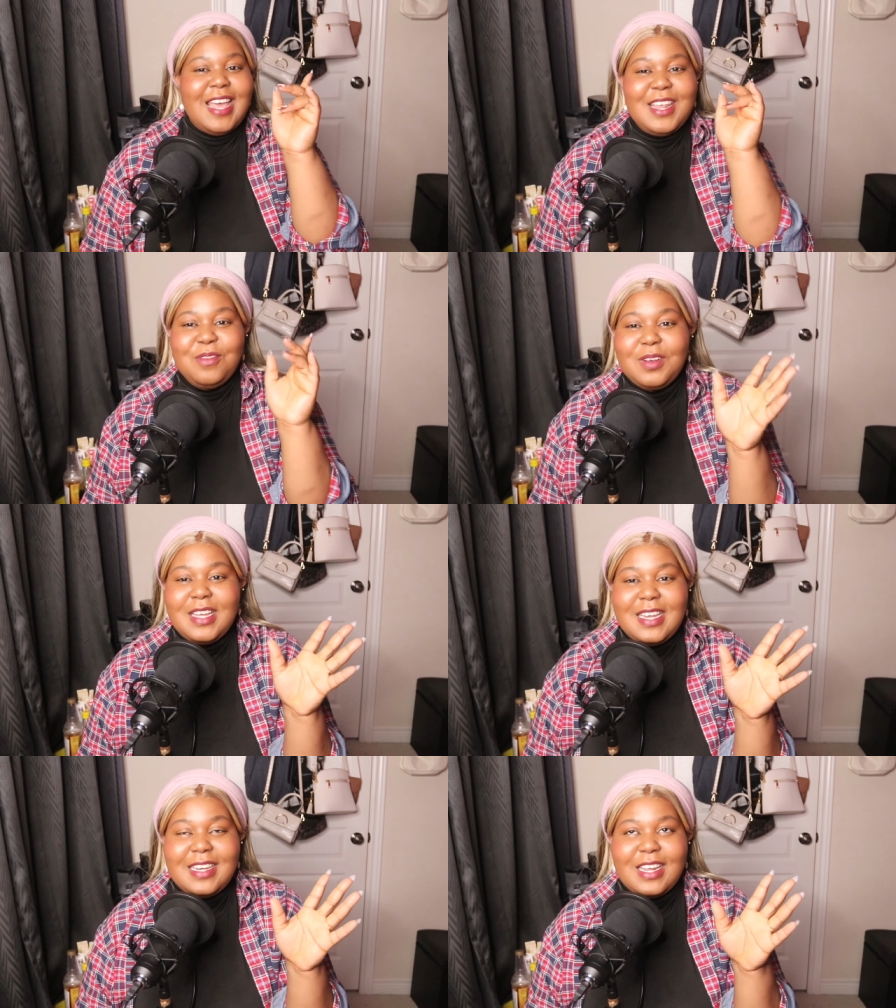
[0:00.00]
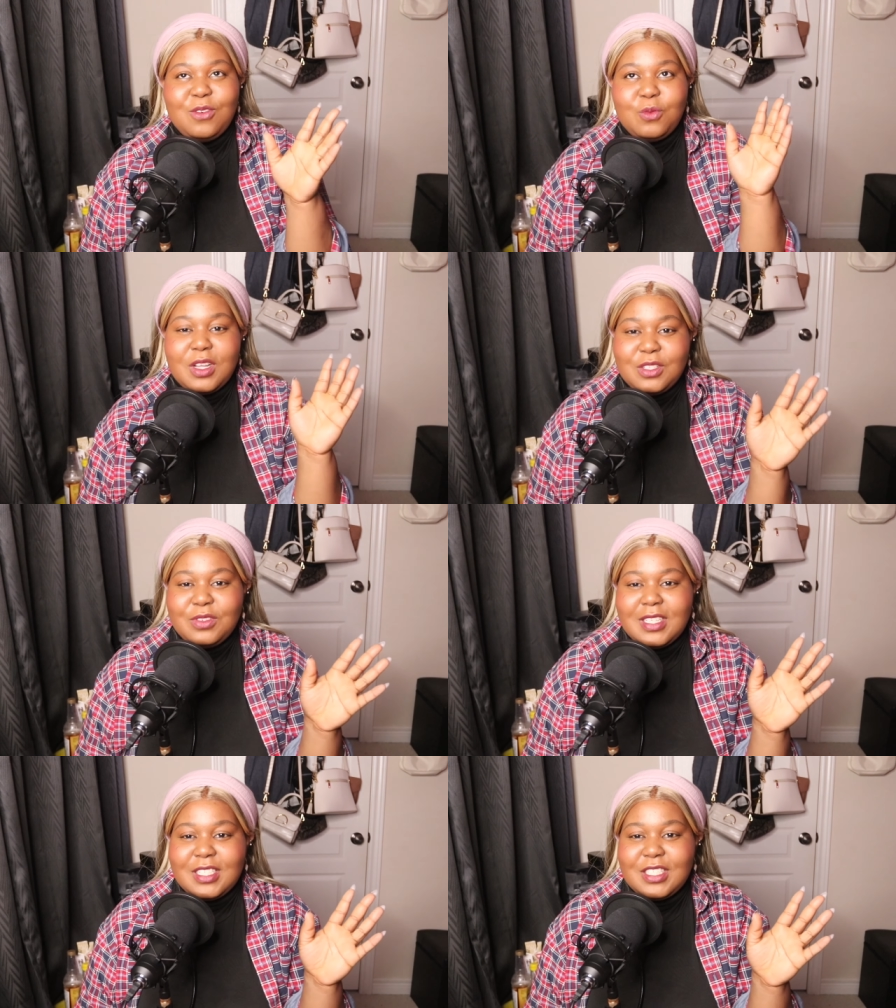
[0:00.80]
anyone that was
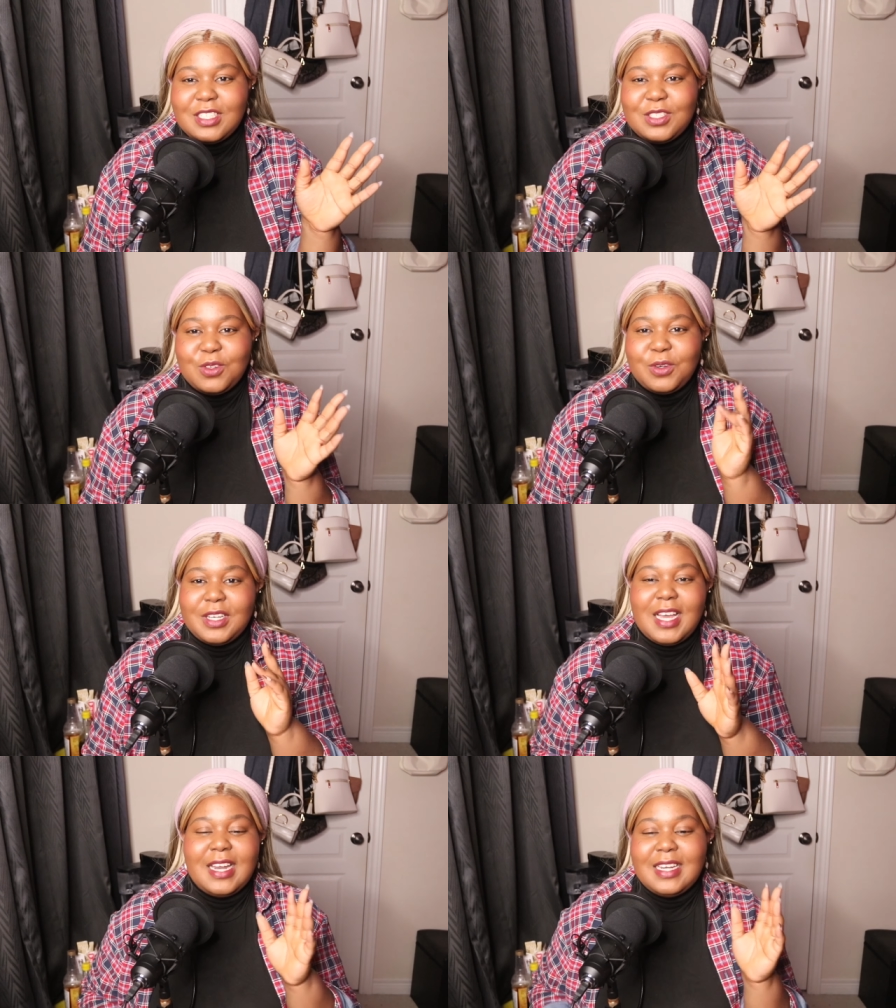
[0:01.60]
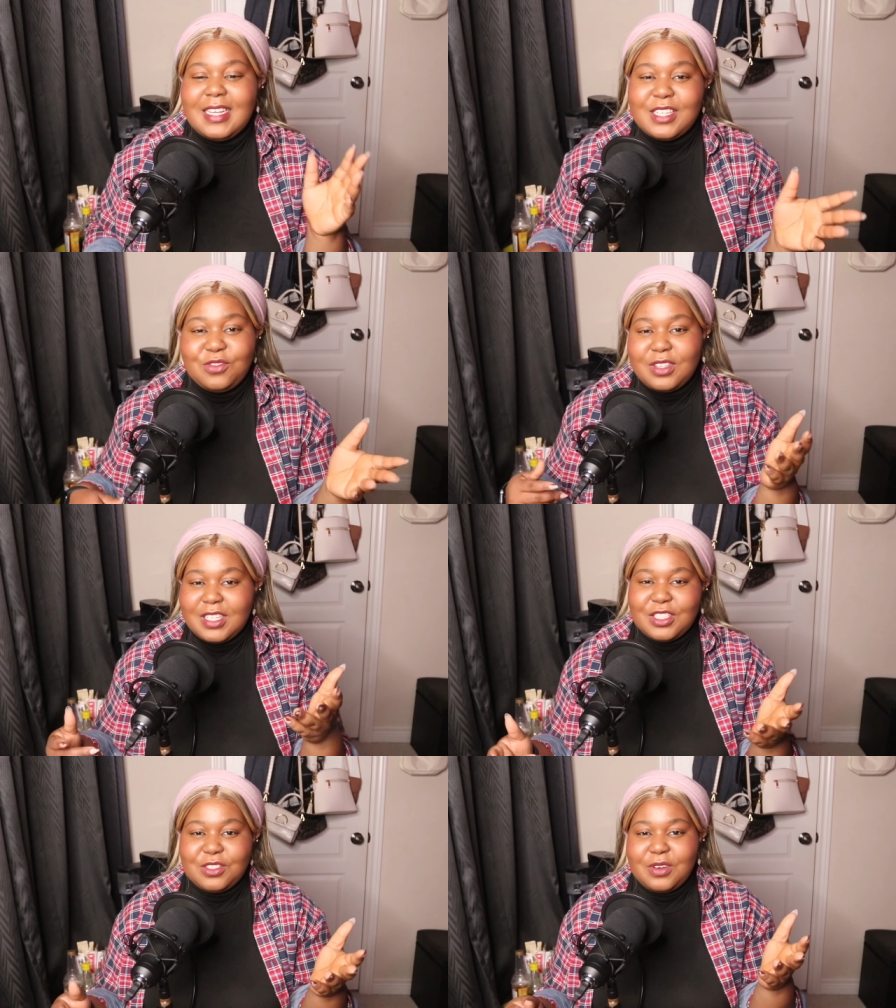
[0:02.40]
religious or that is
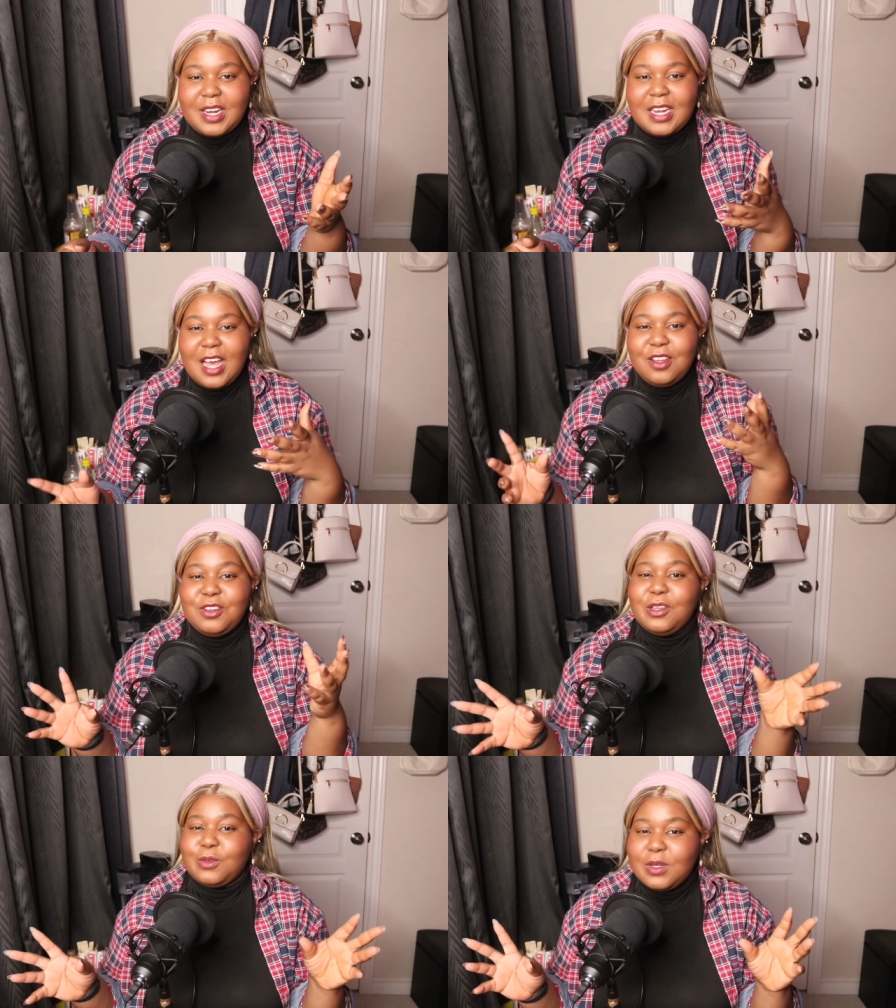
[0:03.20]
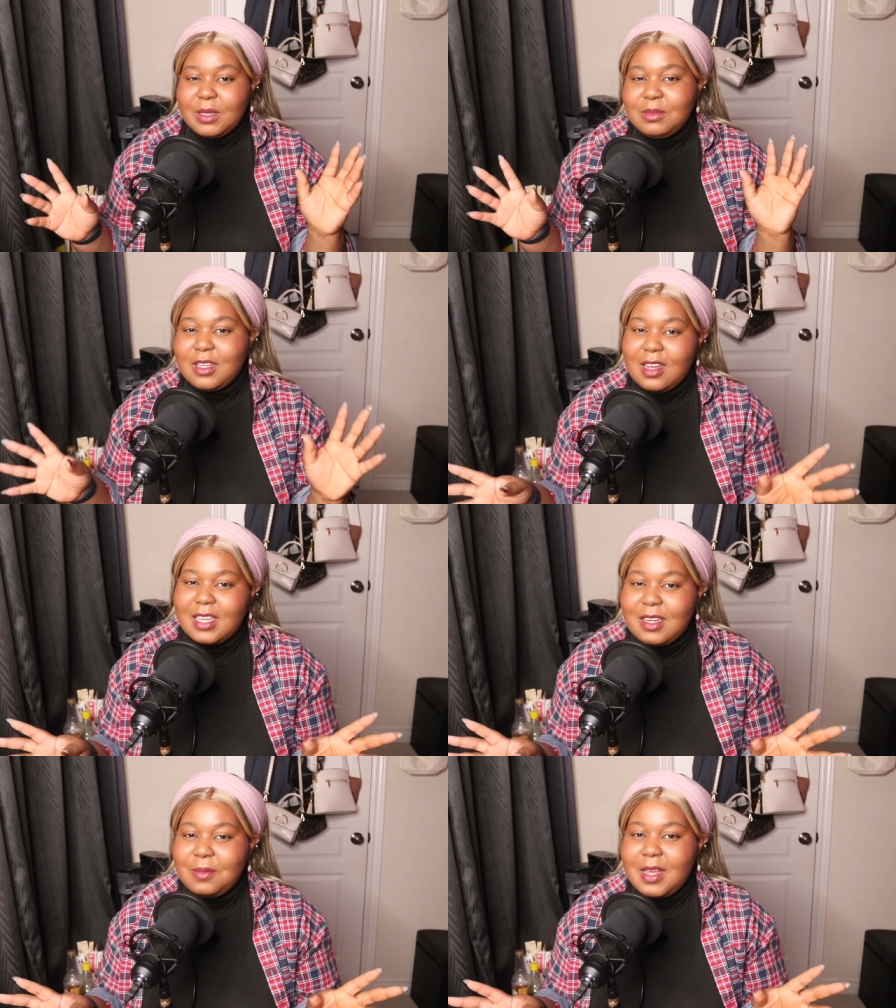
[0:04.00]
religious right now knows what I'm
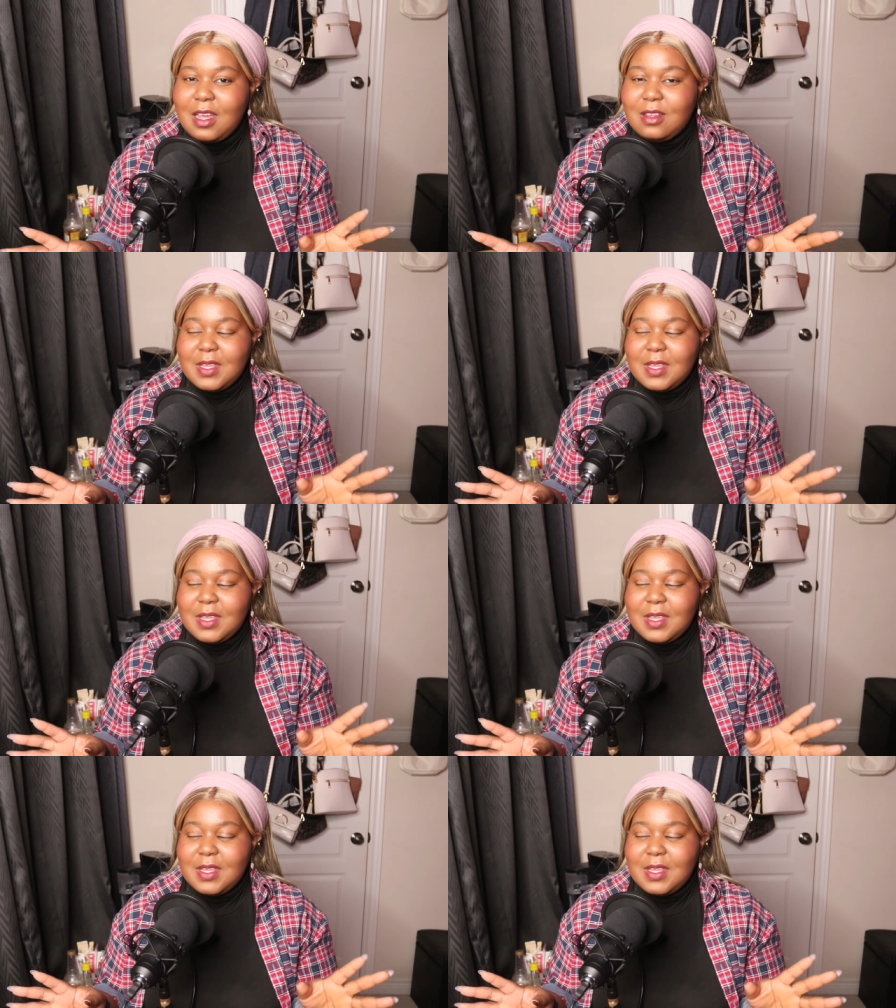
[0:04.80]
talking about